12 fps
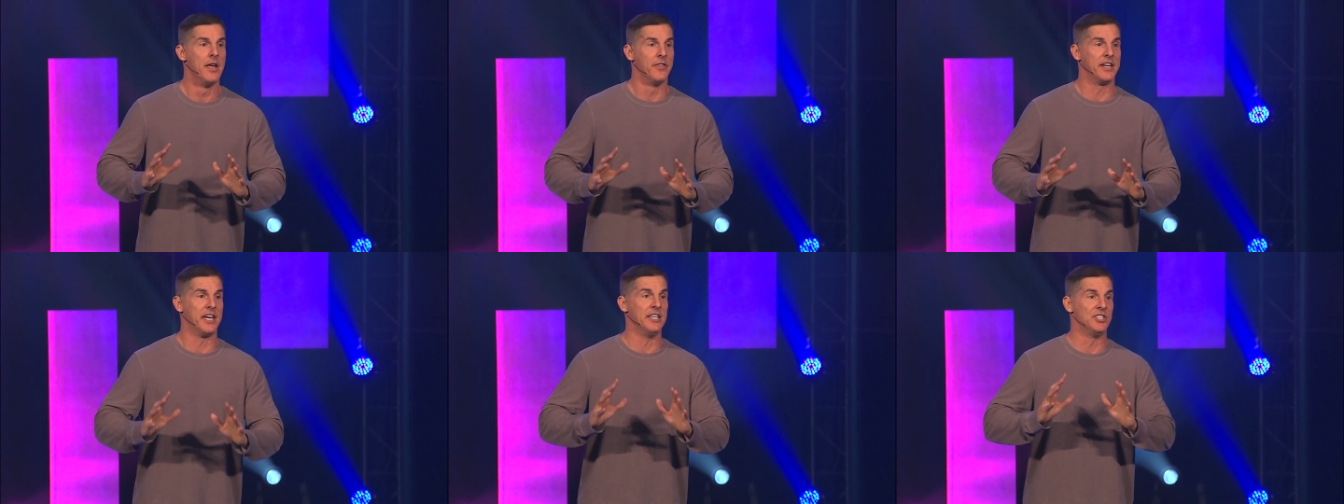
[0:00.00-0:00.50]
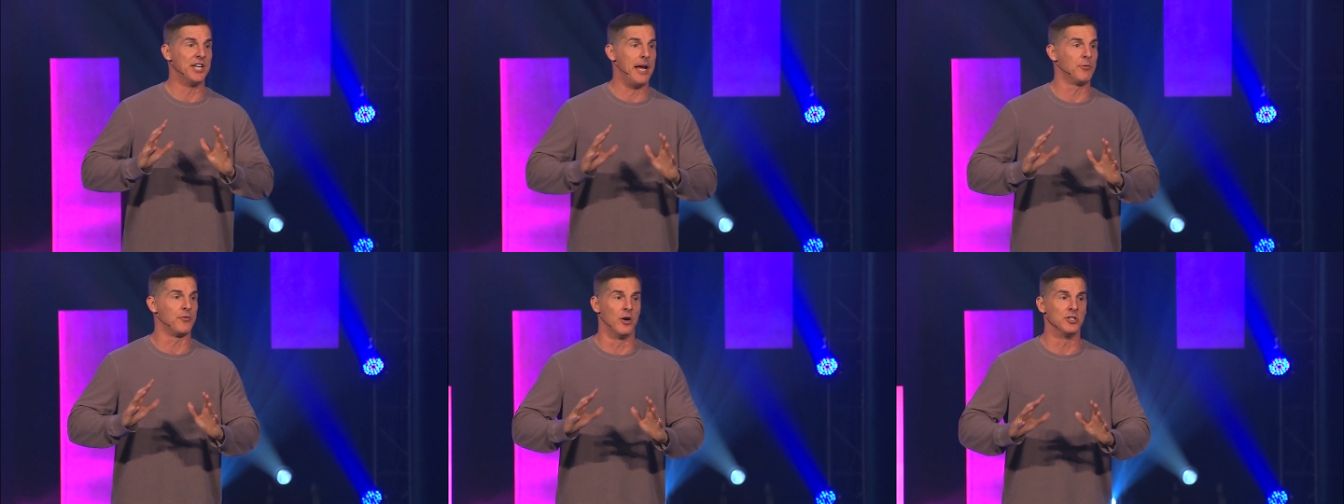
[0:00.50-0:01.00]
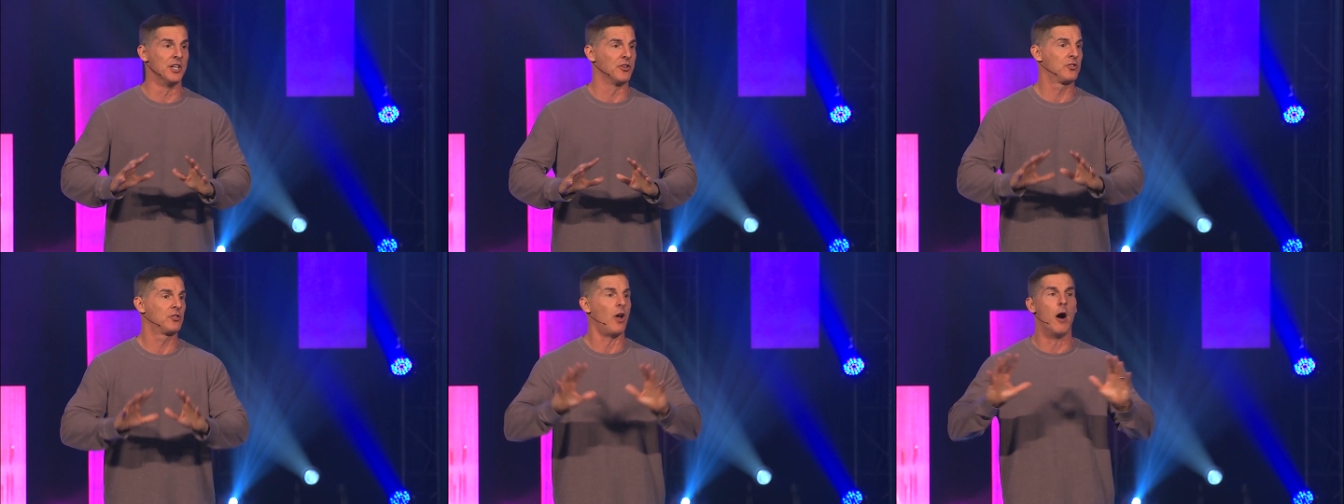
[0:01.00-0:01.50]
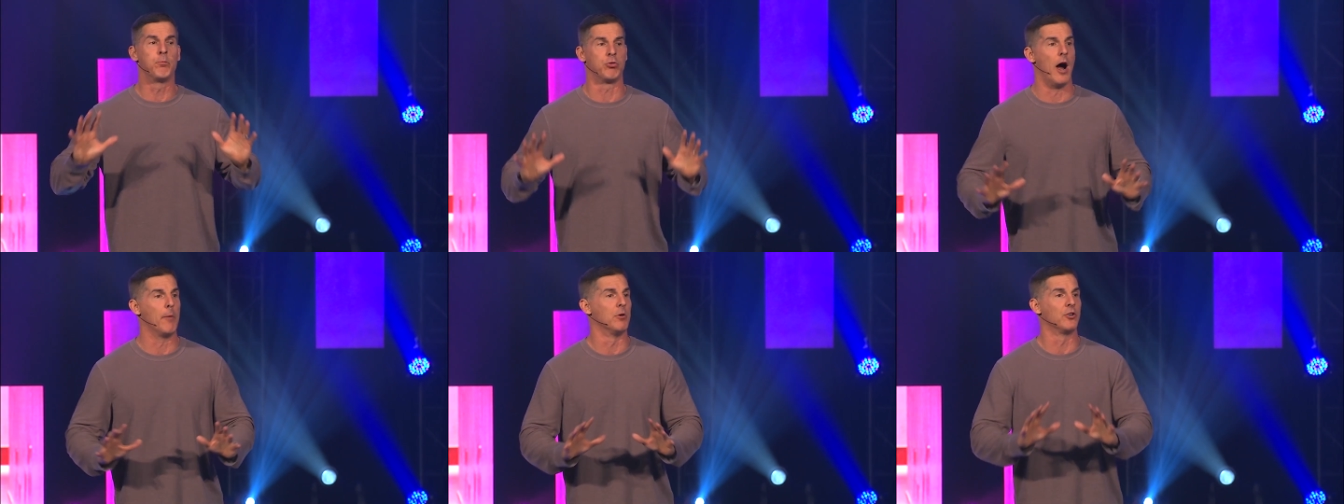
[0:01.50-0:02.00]
The King James Version is so
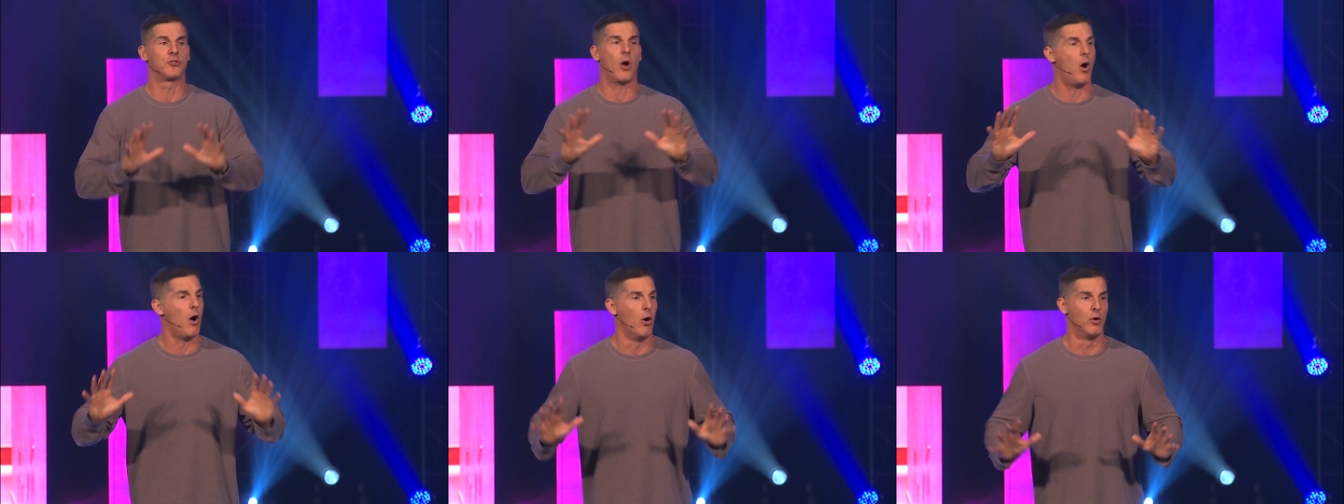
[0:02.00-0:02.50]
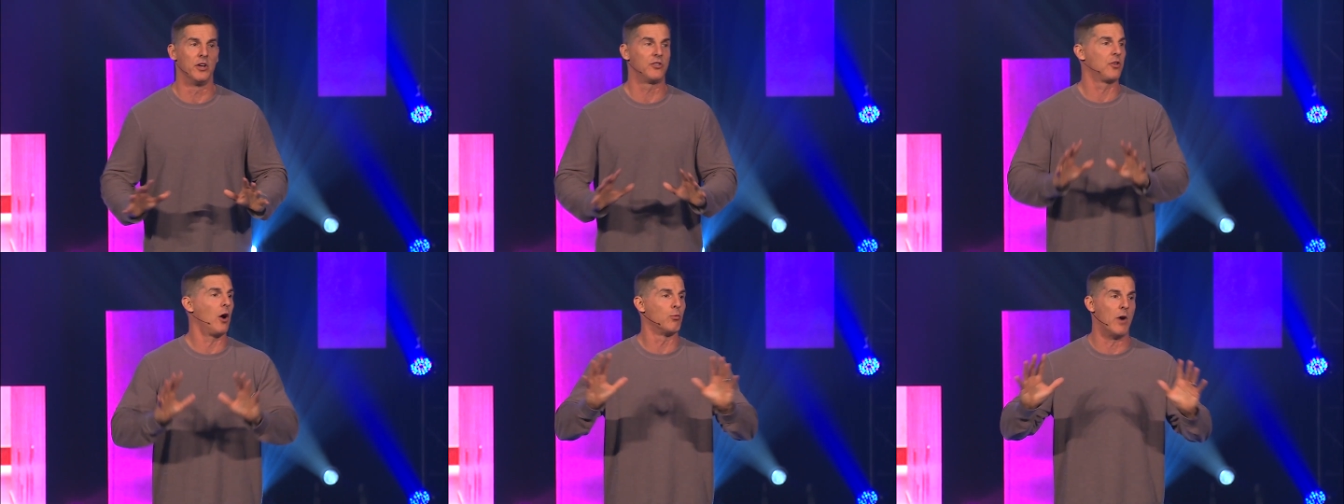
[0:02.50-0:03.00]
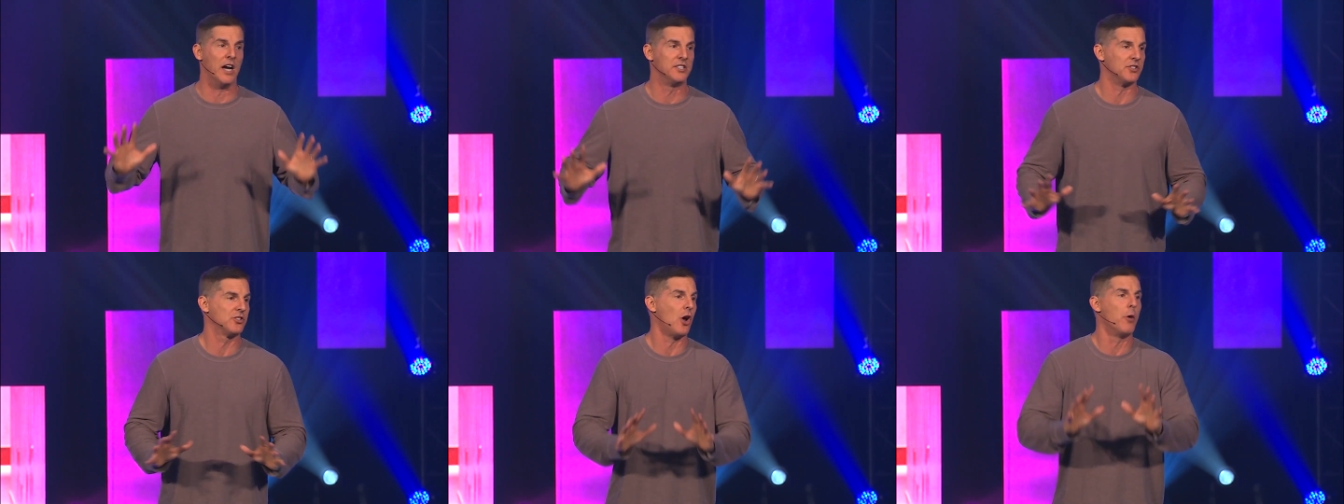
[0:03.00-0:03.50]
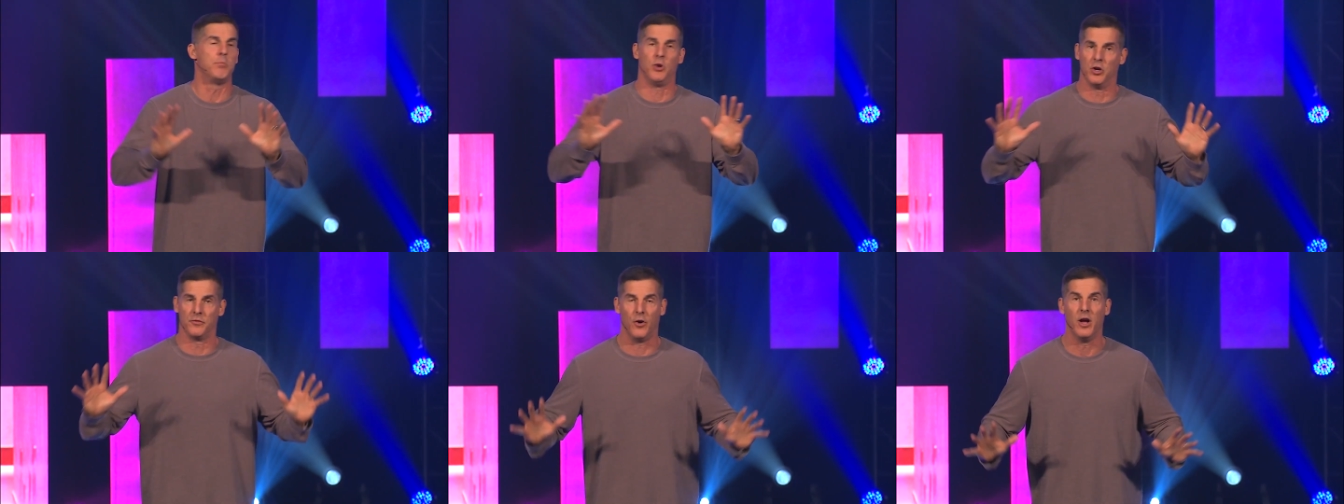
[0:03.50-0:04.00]
proper, so holy, so righteous, so
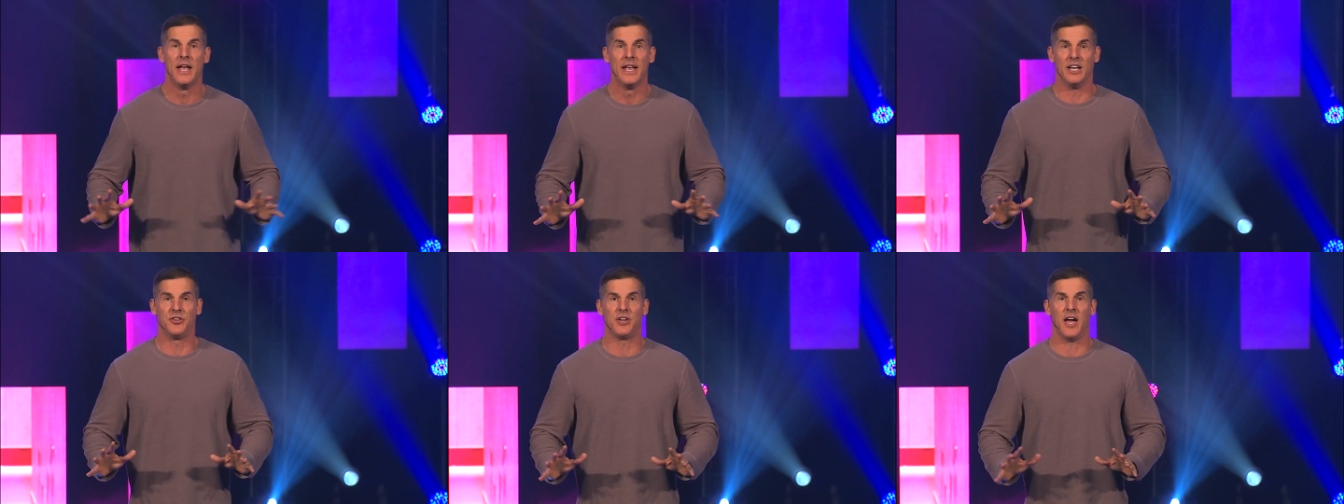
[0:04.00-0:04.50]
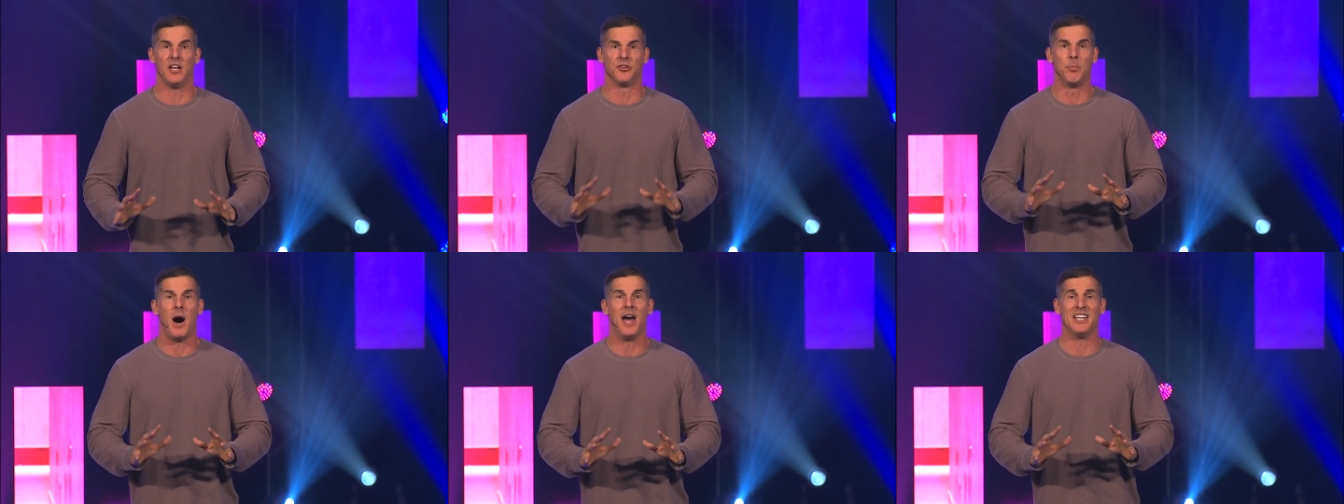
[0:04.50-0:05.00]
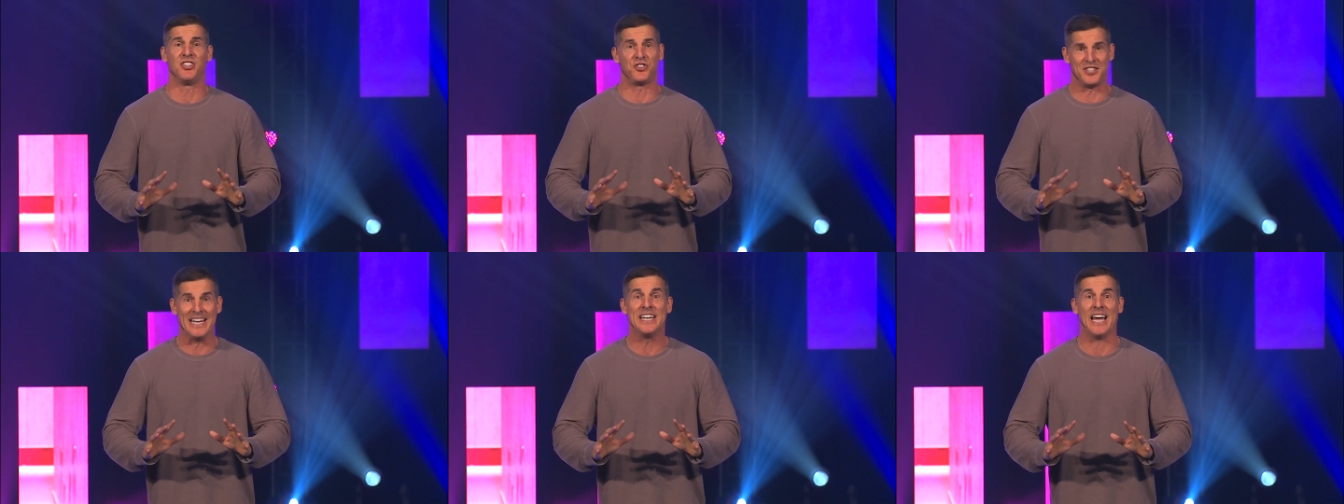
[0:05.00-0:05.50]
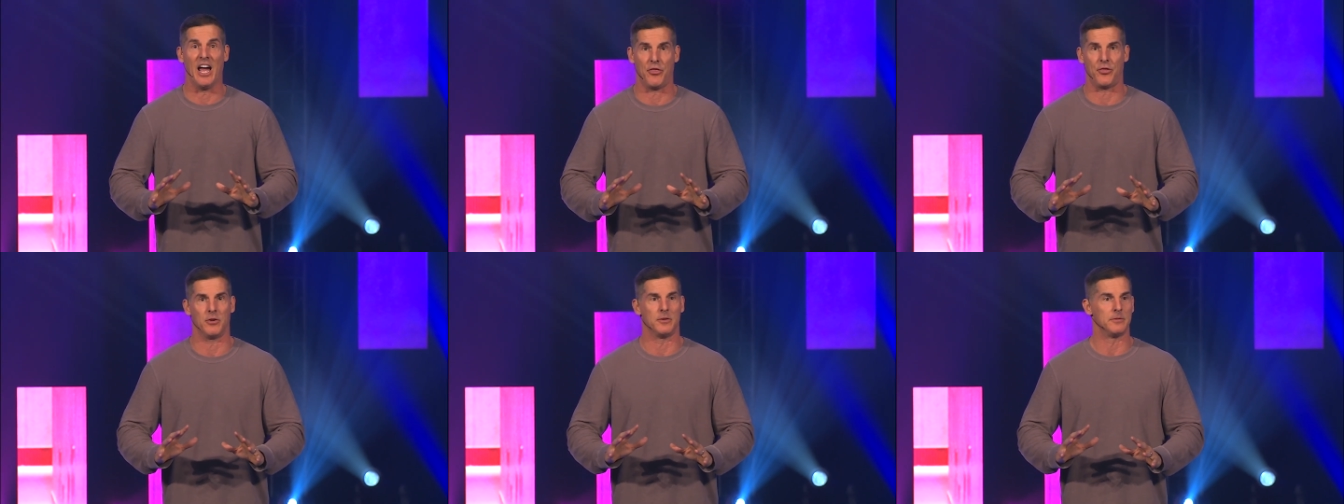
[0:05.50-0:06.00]
beautiful. It said, His body
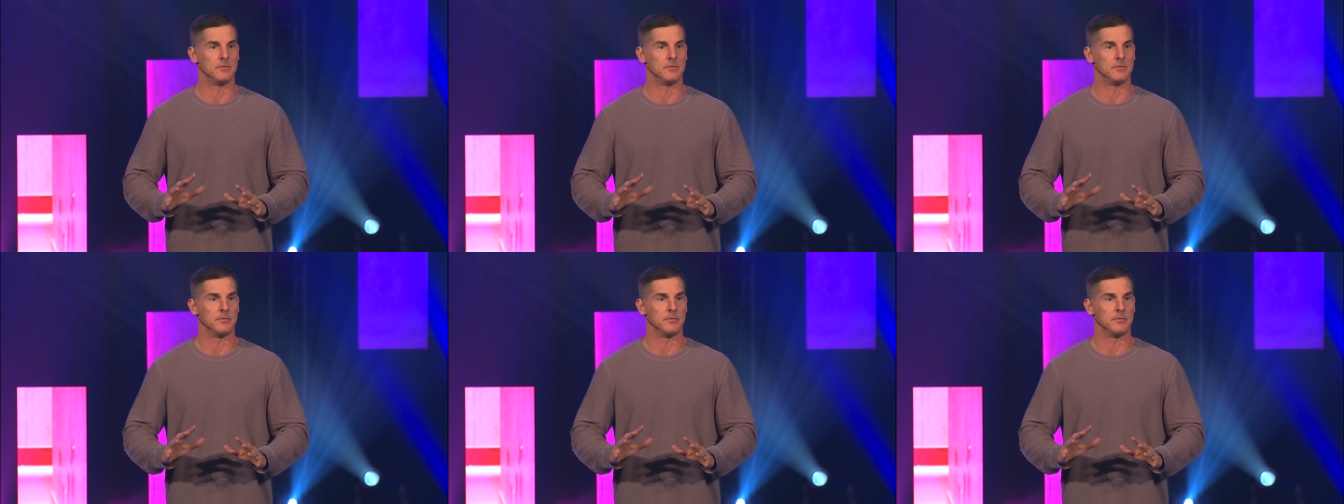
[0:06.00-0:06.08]
stinketh.